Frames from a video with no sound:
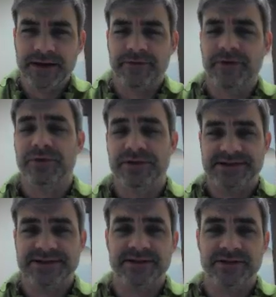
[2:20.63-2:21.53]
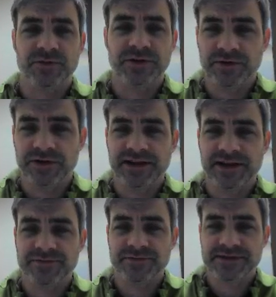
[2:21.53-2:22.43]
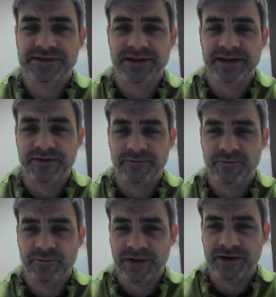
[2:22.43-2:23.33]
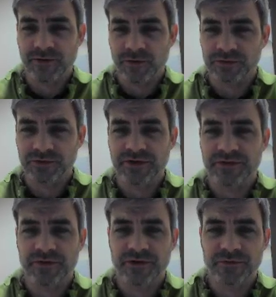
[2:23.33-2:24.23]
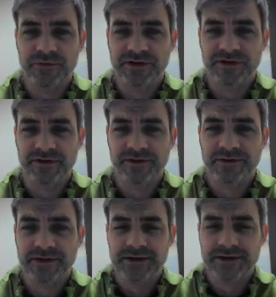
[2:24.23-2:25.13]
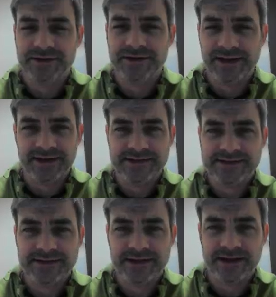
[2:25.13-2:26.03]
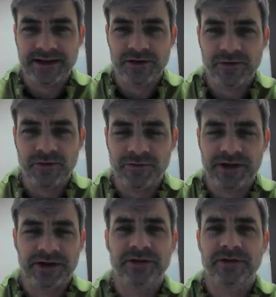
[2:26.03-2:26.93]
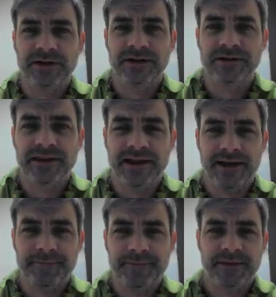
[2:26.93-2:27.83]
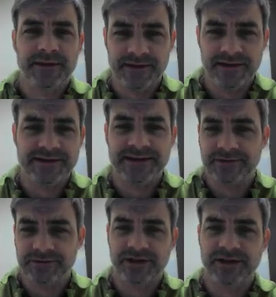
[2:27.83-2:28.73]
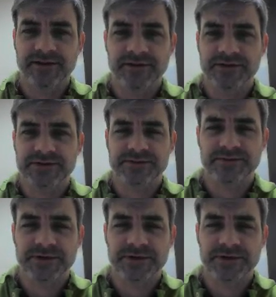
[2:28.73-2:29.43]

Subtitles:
If I wanted to see the 21 engagements that have been older than 31 days, I can go over there and click on that and then take a look at those.